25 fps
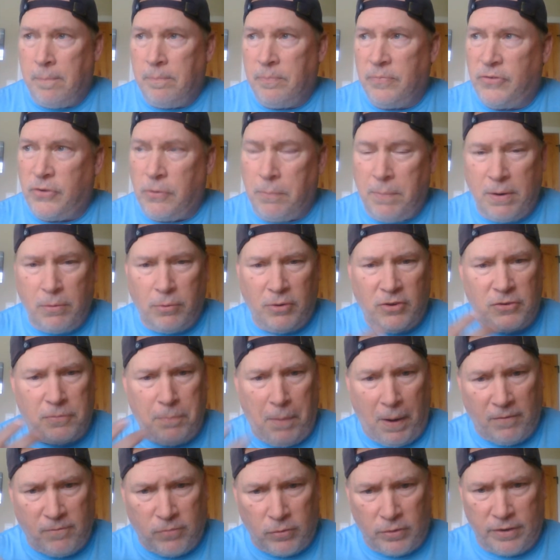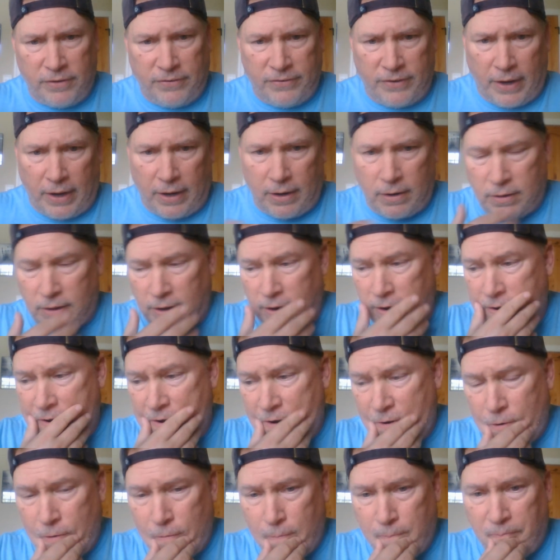So be respectful of the setting. Like
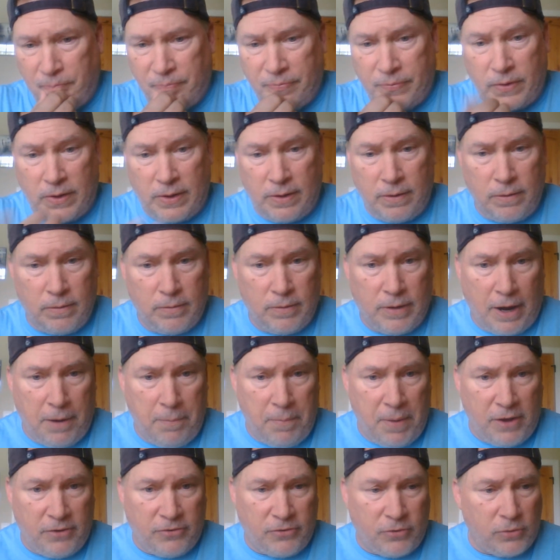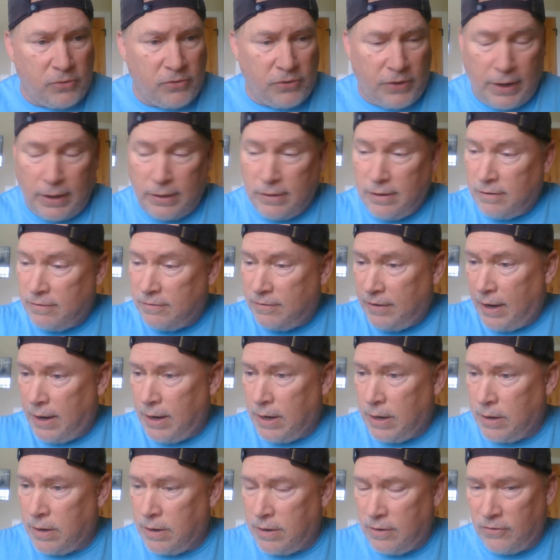your game master is like, this
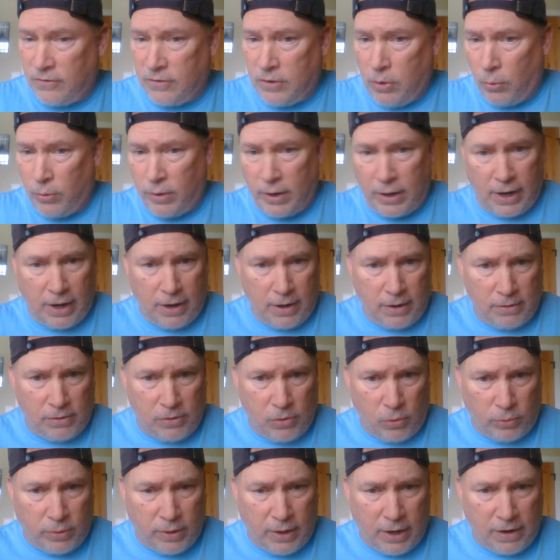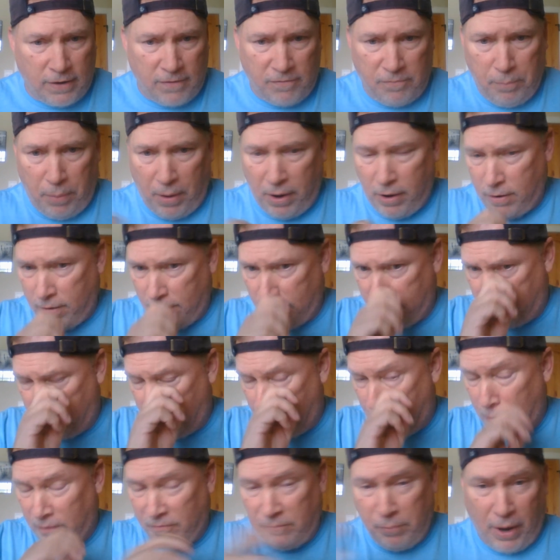setting is golden age of
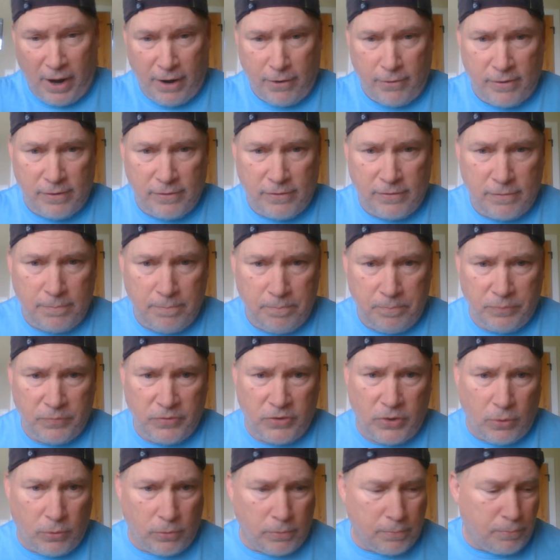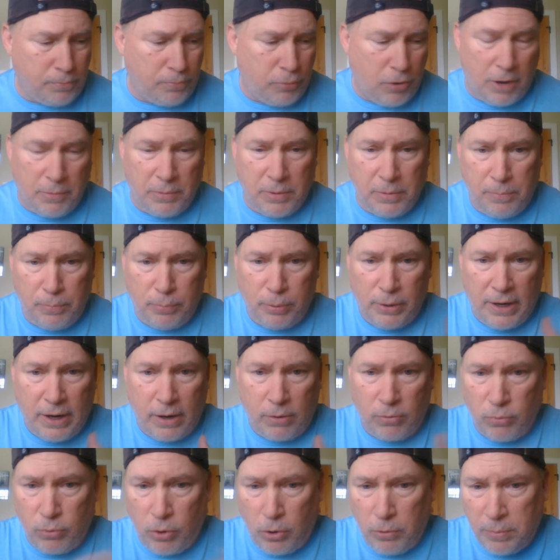pirates. So don't probably play
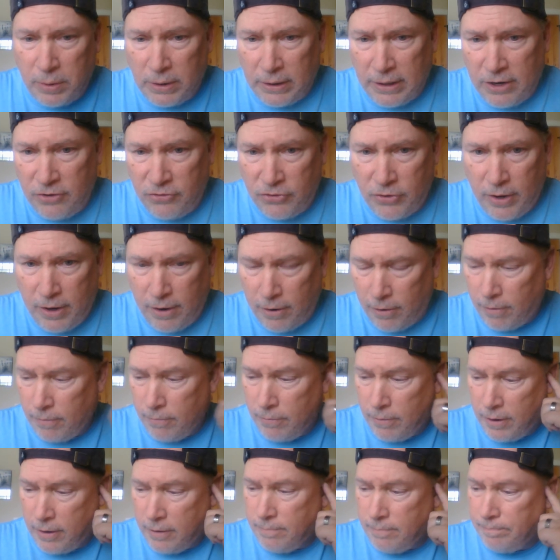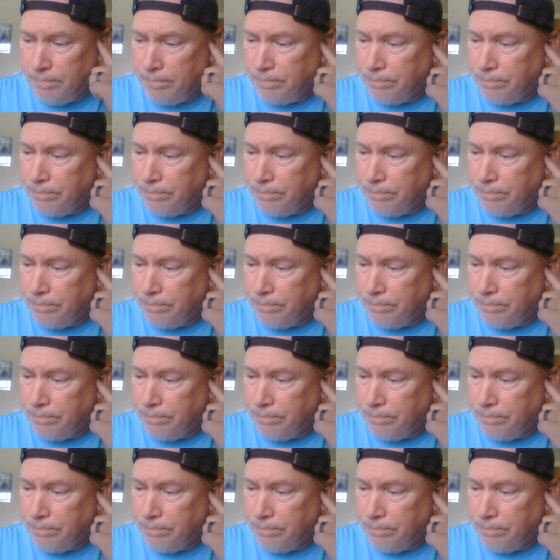a Roman legionnaire, right?